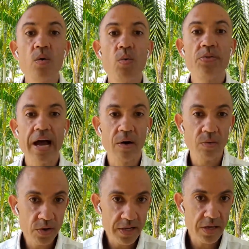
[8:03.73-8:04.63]

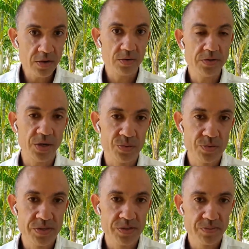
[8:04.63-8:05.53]
without looking at your
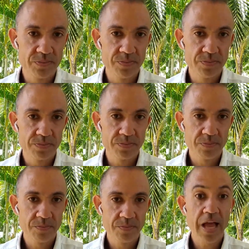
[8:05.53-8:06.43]
notes.
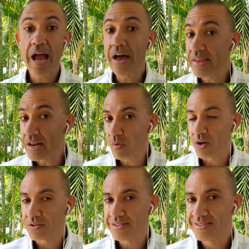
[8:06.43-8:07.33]
And then
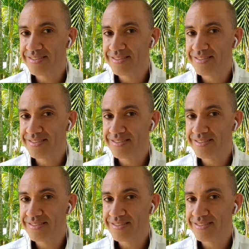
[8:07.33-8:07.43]
what?